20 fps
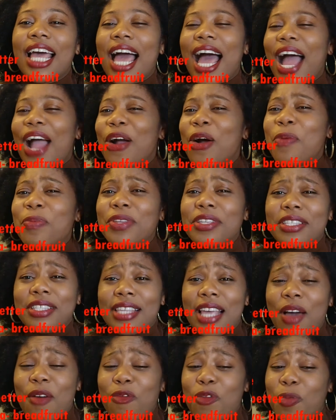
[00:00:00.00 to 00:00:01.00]
I hope this
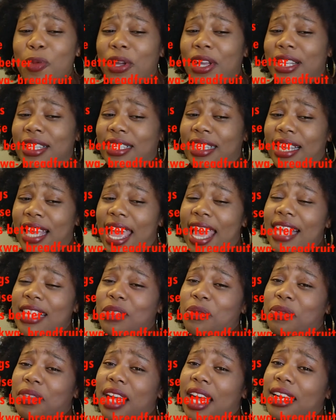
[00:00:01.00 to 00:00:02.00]
is helpful because the
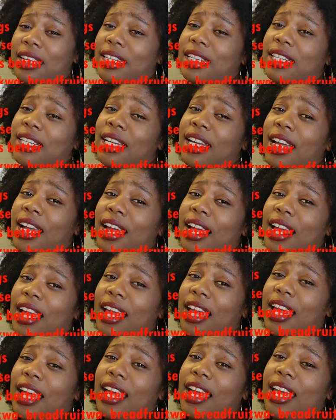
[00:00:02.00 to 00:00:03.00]
S without the
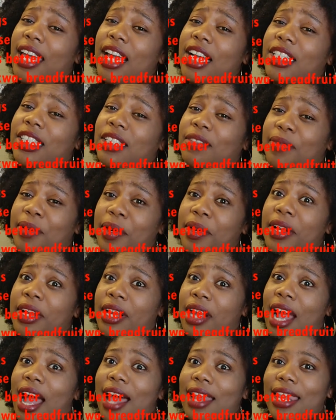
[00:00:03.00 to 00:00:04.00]
H is
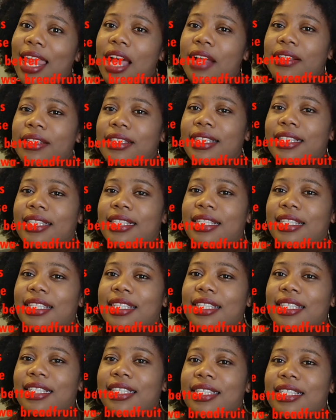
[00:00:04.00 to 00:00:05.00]
very a lot.
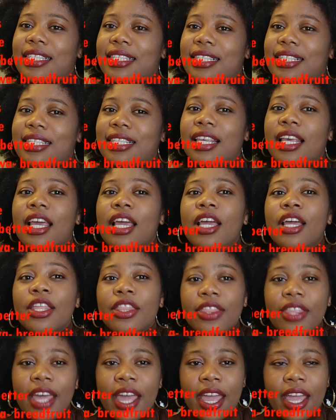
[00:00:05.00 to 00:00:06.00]

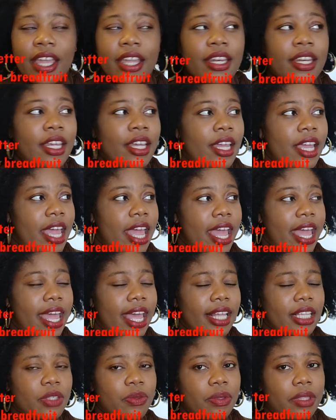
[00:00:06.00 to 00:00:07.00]
The
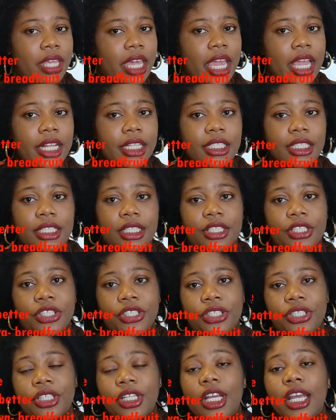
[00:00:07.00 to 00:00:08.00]
X with H
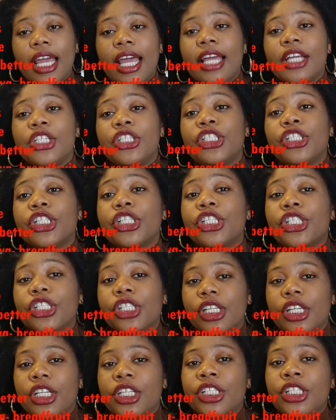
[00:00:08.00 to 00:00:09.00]
is shish.
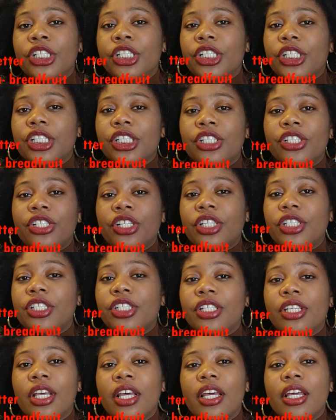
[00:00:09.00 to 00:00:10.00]
Shish is
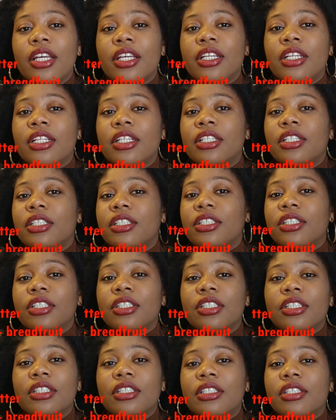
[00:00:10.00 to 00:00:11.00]
just
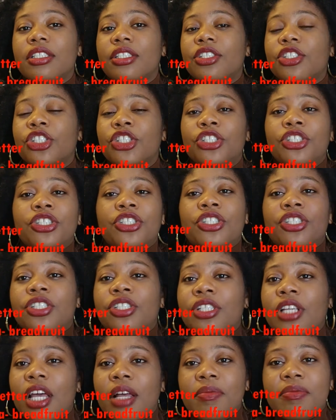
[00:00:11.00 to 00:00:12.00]

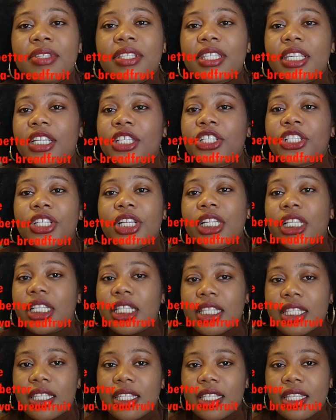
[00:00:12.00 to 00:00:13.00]
6
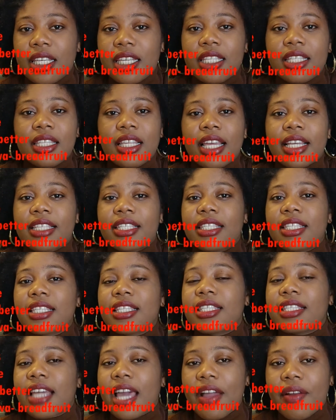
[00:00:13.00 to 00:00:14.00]
shillings. It's like
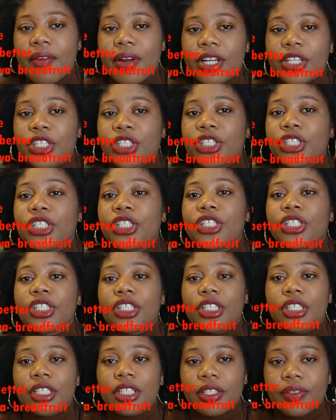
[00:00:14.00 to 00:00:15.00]
6 naira. Shishi.